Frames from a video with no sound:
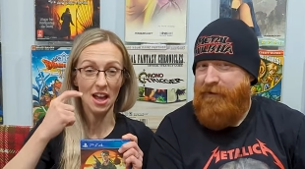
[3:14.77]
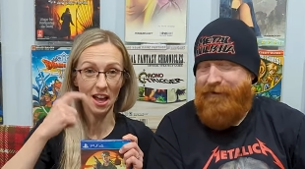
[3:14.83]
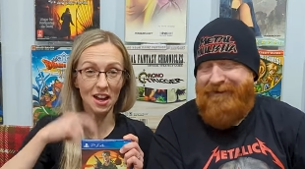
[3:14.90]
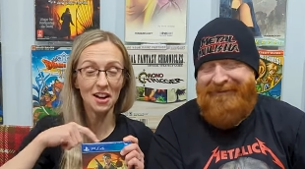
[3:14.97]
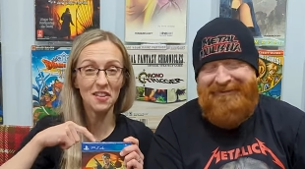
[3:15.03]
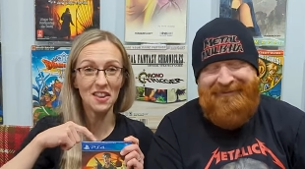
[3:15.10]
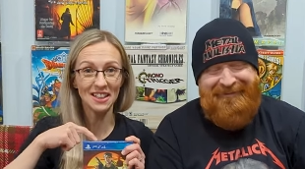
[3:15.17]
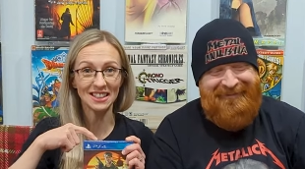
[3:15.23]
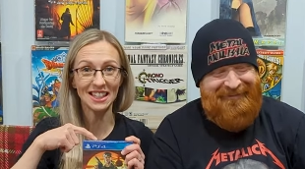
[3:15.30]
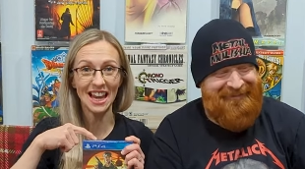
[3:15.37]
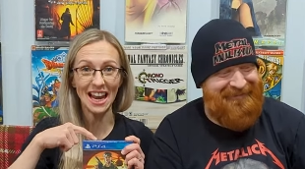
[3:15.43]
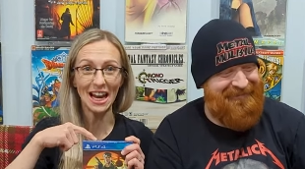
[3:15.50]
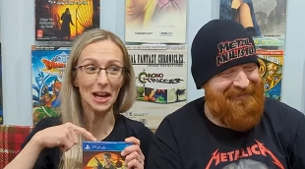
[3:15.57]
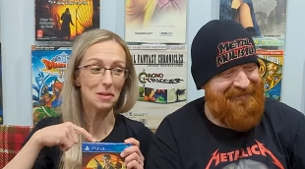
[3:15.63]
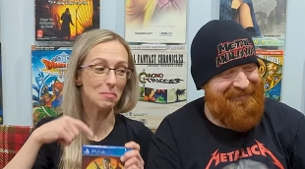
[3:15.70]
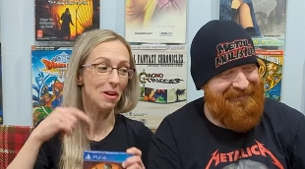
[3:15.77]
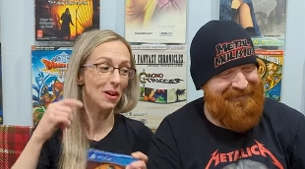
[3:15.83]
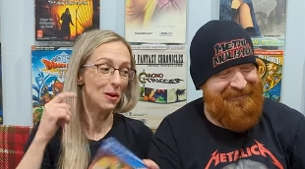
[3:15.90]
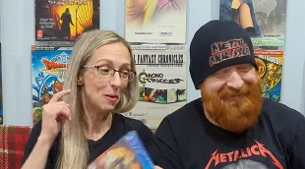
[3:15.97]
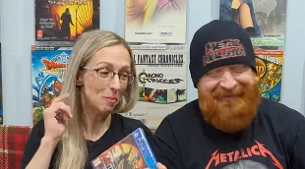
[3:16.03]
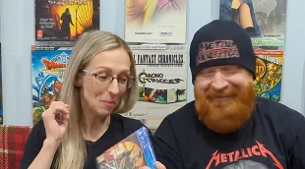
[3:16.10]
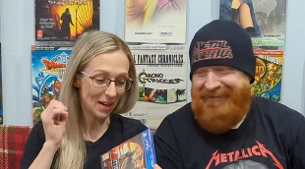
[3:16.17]
Speaker 1: out of this game,
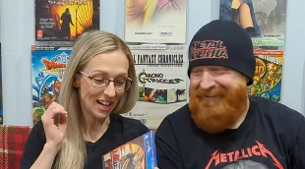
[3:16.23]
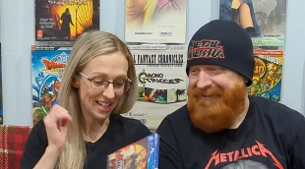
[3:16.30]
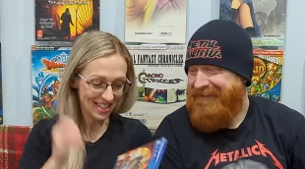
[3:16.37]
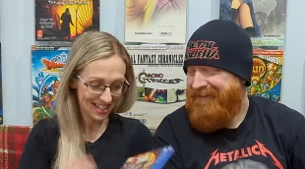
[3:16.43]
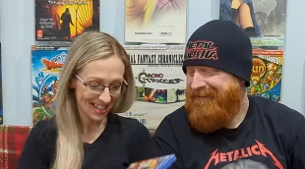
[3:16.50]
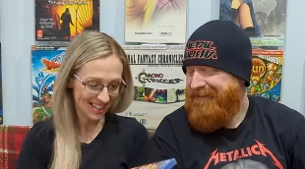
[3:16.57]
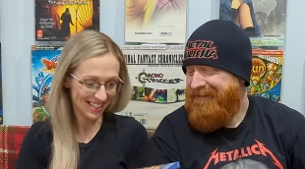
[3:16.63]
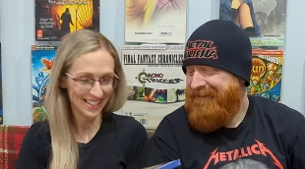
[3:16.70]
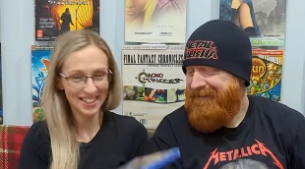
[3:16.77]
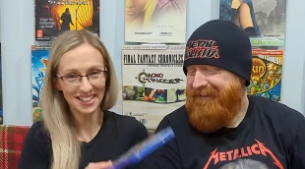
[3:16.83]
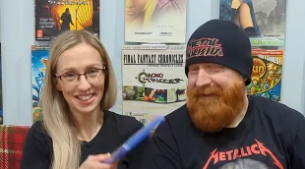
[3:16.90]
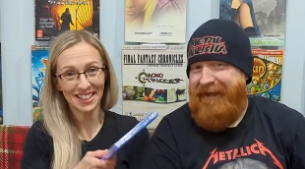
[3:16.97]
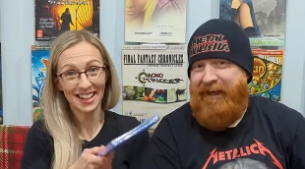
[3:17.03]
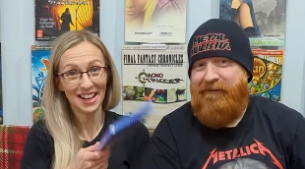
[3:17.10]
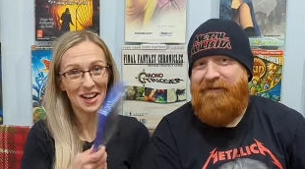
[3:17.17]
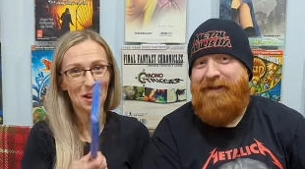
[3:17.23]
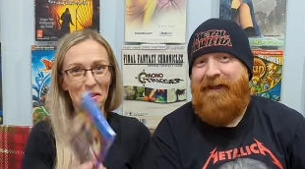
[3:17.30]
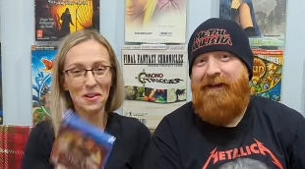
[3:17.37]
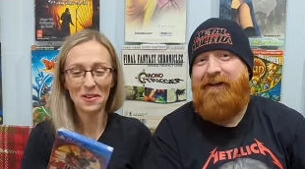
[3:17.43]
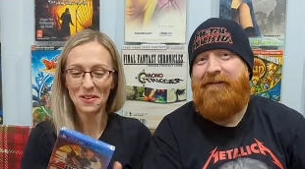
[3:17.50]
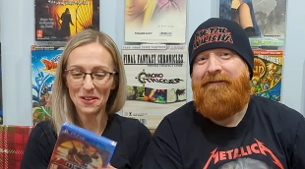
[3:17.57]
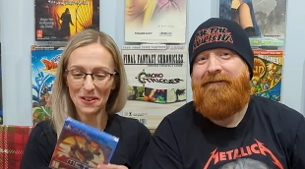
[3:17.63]
but I didn't.
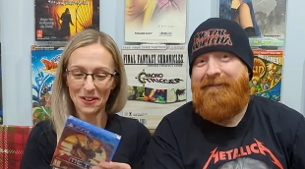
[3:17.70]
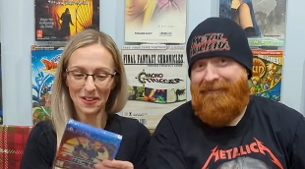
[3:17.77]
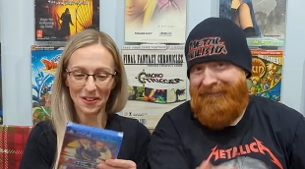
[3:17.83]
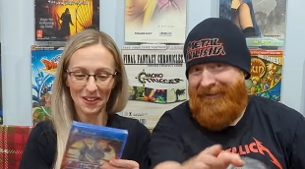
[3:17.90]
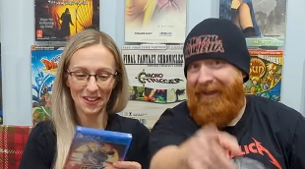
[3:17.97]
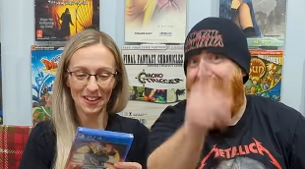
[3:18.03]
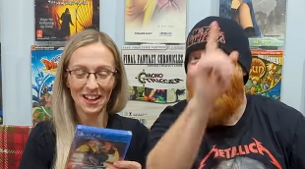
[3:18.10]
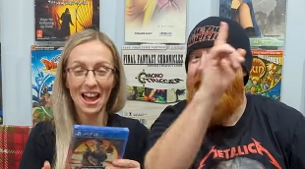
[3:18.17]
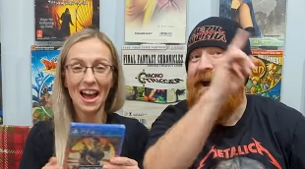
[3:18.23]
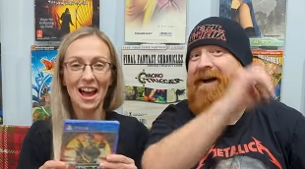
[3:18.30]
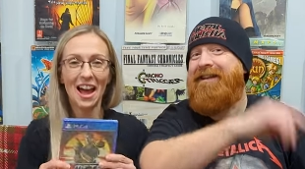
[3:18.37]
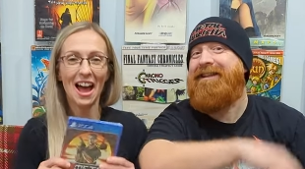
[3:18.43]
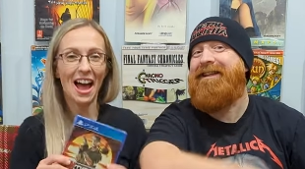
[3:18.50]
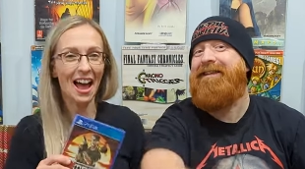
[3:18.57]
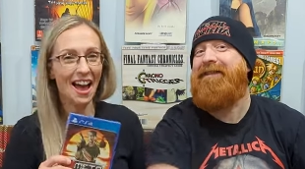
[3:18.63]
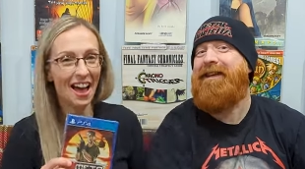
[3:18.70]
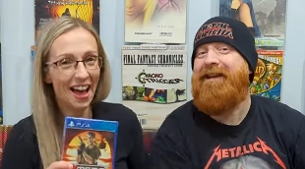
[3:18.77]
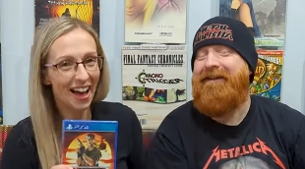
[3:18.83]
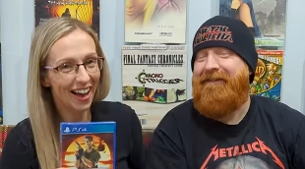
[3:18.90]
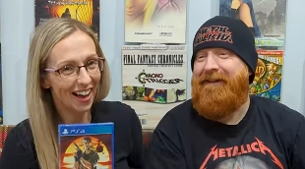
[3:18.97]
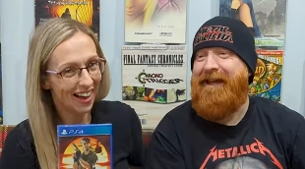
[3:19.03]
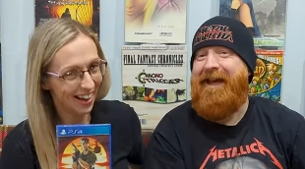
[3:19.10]
Countdown.
Speaker 2: Ah, did I
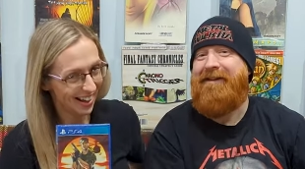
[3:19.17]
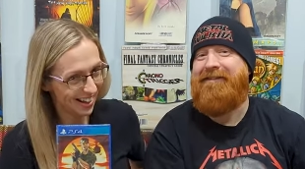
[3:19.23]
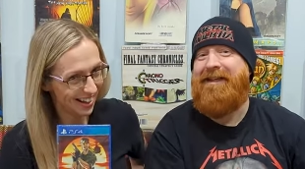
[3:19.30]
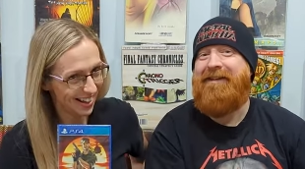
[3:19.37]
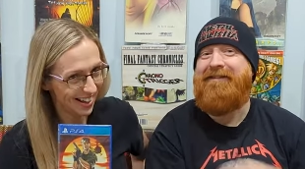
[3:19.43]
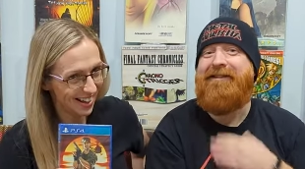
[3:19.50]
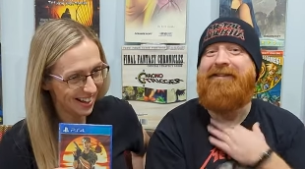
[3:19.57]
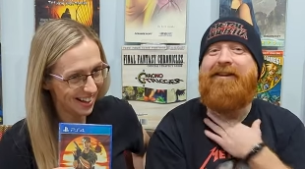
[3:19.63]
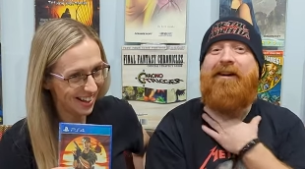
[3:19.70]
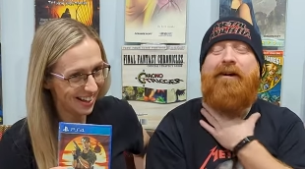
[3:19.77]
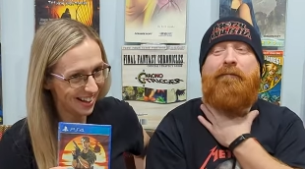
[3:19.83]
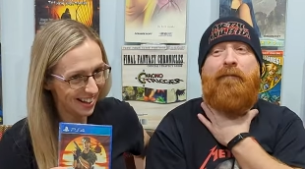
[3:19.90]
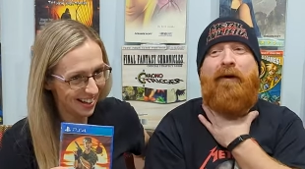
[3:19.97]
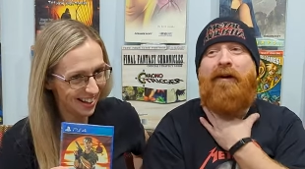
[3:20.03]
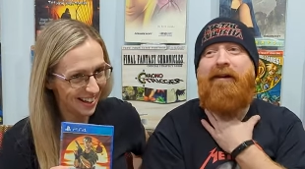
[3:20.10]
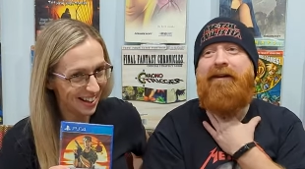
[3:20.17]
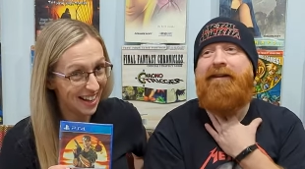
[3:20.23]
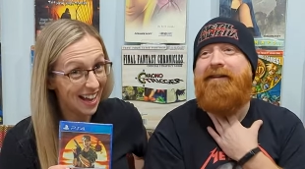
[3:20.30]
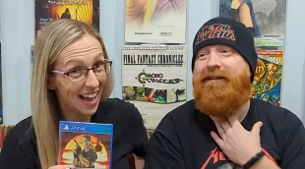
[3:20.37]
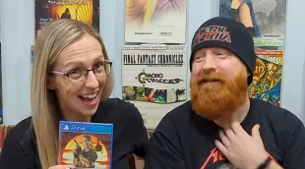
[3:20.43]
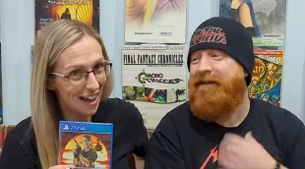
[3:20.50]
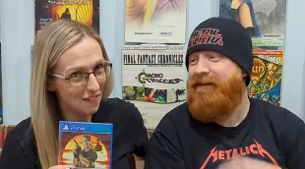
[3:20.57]
get a ah. countdown to dog bark?
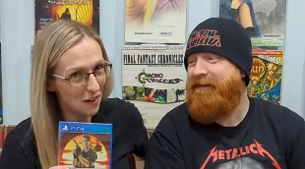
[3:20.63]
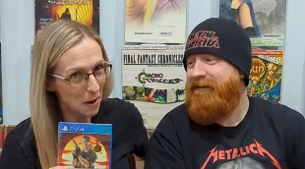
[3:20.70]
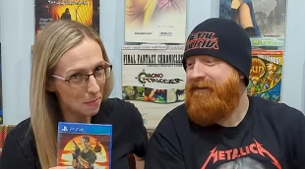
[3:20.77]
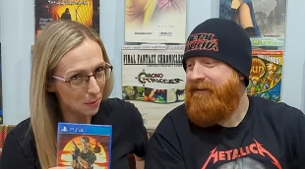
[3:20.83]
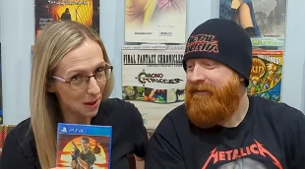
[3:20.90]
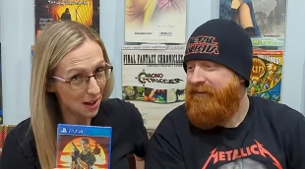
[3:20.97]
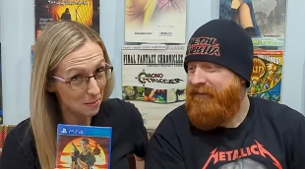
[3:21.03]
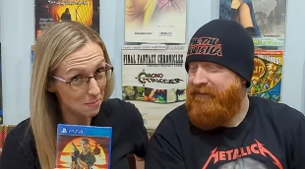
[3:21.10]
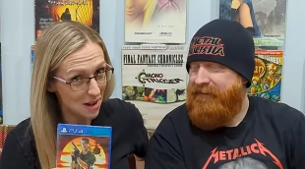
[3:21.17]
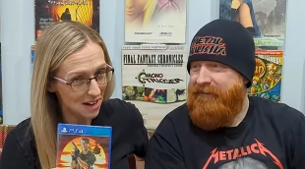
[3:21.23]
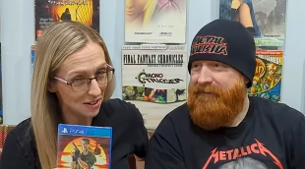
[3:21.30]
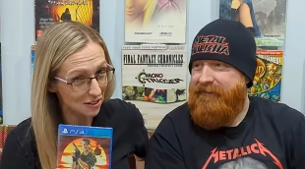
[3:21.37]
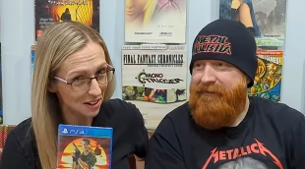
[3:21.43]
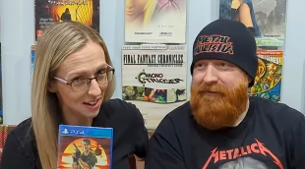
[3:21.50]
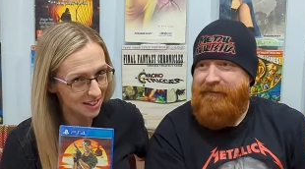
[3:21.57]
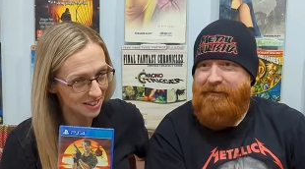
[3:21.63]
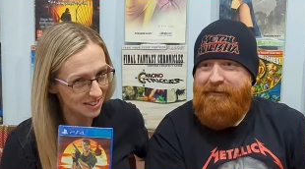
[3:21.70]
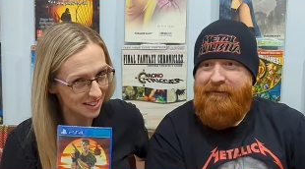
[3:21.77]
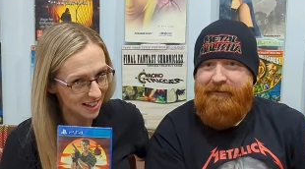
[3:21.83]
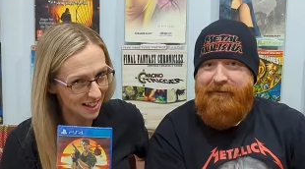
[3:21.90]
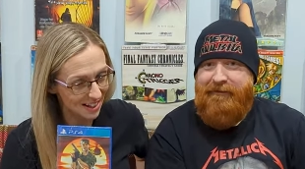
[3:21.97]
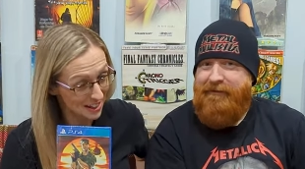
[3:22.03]
Have I
Speaker 1: played Metal Gear
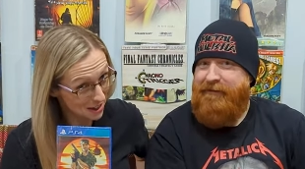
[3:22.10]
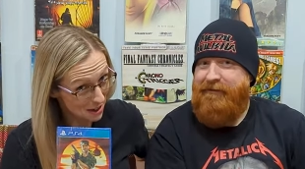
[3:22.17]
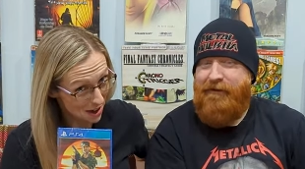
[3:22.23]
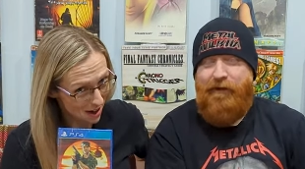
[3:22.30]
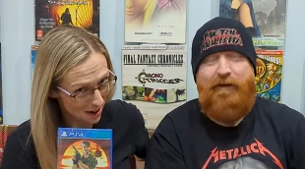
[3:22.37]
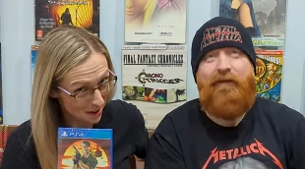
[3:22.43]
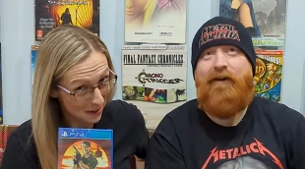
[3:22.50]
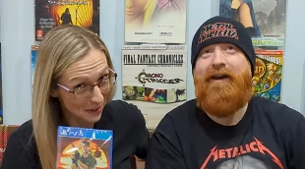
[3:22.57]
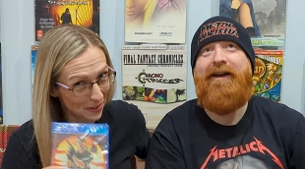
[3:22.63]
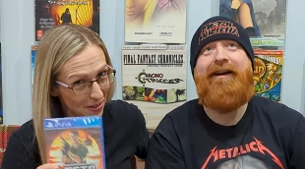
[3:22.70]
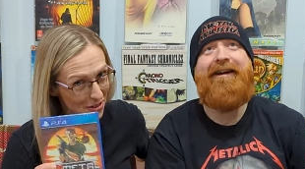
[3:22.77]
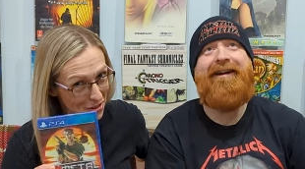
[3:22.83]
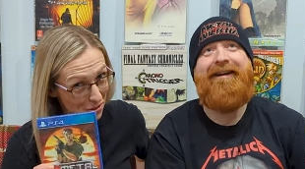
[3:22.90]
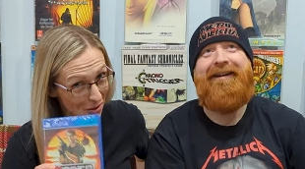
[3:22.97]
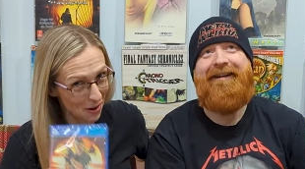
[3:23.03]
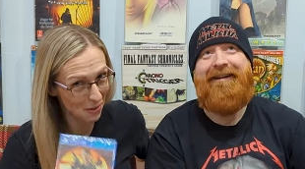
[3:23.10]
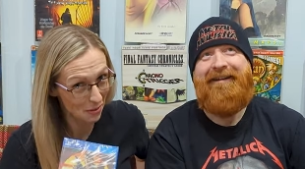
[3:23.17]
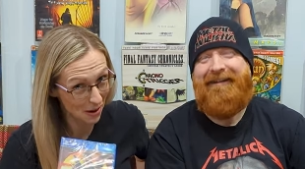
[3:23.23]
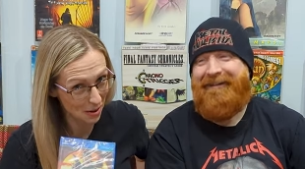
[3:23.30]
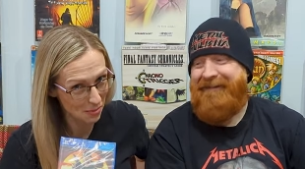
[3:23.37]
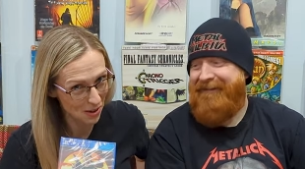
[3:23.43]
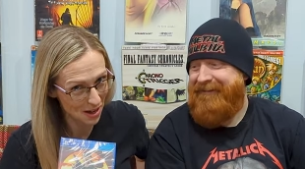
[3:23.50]
Solid? No. Do I
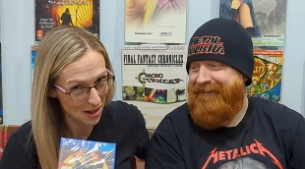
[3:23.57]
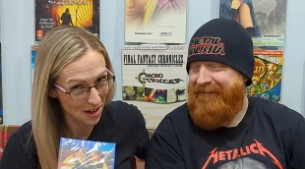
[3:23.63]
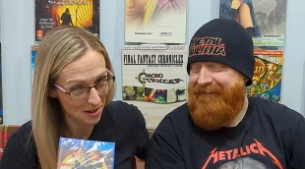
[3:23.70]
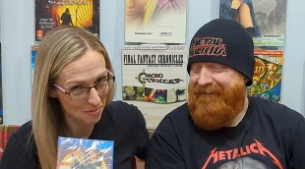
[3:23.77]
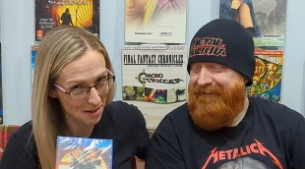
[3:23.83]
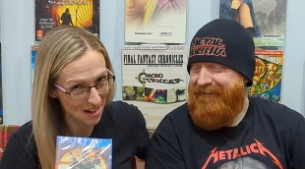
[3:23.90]
want to play on